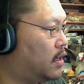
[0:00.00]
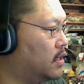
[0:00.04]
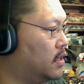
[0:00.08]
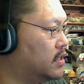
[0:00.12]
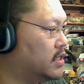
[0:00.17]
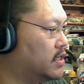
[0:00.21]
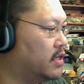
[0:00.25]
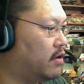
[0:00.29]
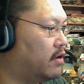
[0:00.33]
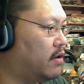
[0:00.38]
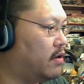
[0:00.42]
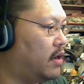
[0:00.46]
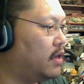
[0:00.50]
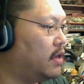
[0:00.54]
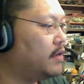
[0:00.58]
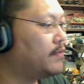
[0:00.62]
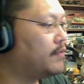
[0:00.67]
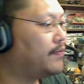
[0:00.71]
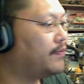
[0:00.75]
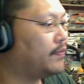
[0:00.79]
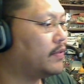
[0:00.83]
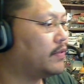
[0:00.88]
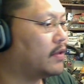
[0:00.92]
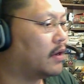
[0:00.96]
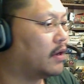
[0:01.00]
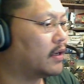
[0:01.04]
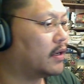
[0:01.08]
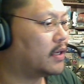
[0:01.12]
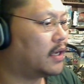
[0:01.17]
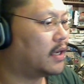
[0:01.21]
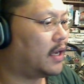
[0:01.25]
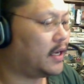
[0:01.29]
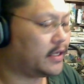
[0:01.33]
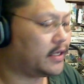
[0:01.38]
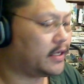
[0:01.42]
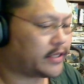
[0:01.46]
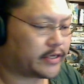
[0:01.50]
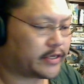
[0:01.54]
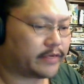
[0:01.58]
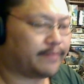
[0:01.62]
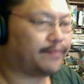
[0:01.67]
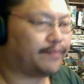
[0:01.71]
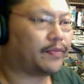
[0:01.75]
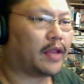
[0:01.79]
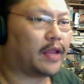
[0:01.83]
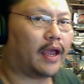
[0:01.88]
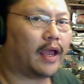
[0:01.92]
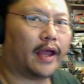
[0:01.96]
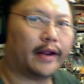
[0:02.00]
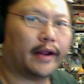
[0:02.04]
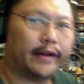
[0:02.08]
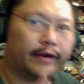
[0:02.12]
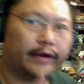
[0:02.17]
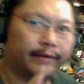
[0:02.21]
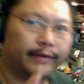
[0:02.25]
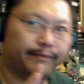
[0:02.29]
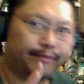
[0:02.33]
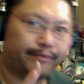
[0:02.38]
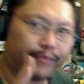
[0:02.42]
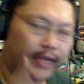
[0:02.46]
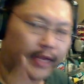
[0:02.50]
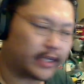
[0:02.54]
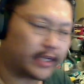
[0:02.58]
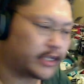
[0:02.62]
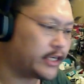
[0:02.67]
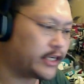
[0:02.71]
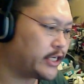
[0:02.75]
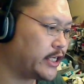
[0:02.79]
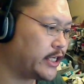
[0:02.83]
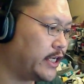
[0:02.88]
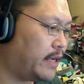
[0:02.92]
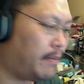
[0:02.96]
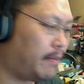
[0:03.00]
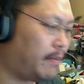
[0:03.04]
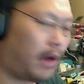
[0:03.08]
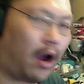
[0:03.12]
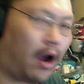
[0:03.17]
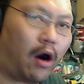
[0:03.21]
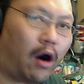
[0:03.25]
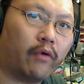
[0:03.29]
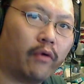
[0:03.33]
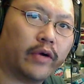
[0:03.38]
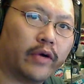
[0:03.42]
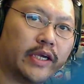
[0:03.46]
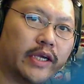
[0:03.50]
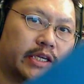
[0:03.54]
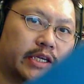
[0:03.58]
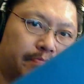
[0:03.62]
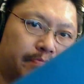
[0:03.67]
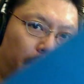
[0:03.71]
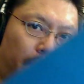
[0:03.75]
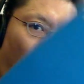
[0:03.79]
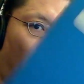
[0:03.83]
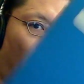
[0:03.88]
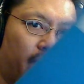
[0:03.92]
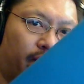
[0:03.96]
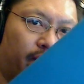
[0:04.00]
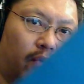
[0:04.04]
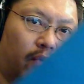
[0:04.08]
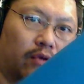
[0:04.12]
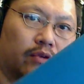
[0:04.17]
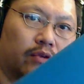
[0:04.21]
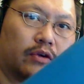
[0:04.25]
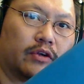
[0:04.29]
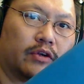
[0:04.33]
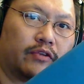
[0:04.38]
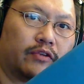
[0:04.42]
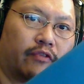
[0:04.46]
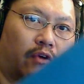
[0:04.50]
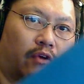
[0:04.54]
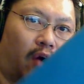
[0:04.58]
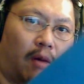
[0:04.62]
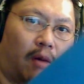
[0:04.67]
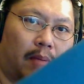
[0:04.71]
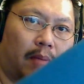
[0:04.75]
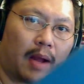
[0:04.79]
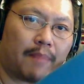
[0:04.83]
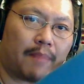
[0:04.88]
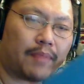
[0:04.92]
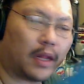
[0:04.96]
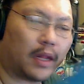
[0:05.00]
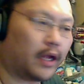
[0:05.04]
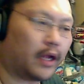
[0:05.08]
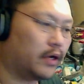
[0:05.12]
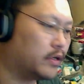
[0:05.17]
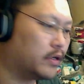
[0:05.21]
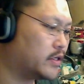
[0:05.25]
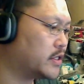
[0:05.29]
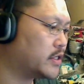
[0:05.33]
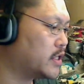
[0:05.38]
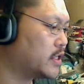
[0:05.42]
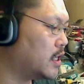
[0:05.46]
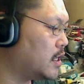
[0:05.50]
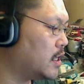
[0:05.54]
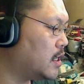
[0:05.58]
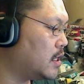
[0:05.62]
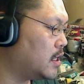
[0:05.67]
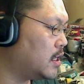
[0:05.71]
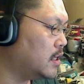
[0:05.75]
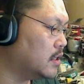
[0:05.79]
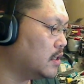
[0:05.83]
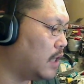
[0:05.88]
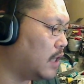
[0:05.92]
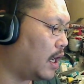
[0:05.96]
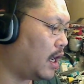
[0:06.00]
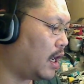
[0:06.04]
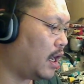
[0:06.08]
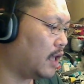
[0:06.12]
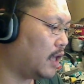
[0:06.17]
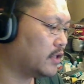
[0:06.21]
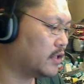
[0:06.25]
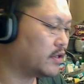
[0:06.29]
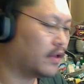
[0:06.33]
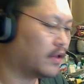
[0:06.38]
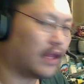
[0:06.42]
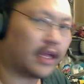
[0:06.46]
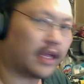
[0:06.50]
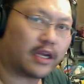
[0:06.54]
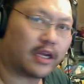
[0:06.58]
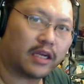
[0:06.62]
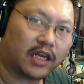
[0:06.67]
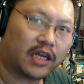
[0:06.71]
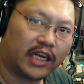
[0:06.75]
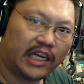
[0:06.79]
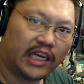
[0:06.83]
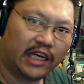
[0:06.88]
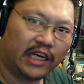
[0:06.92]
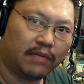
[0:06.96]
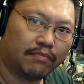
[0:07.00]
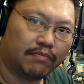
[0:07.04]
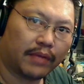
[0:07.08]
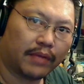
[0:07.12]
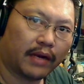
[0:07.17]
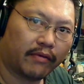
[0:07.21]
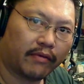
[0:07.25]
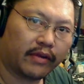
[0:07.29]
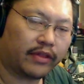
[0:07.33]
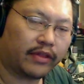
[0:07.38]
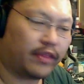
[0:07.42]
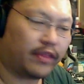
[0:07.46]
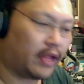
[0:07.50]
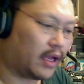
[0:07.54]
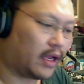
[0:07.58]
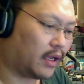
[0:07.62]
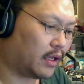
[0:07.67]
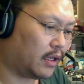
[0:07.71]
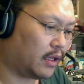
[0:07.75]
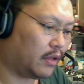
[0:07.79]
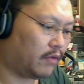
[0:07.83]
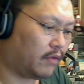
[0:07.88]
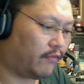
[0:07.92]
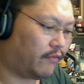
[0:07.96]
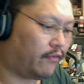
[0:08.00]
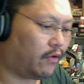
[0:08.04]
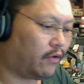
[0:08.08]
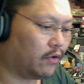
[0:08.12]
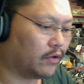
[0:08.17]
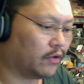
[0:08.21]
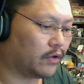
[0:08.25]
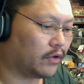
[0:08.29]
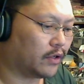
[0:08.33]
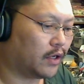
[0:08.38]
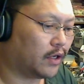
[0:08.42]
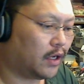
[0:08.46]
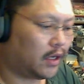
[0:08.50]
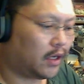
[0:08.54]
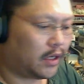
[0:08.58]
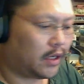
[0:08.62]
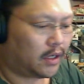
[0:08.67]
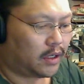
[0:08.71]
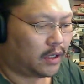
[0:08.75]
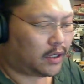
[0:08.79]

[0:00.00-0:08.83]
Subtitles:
Kazera, Dark Tides. And as a GM, I always buy folders for all my players, so they could keep everything in the folder.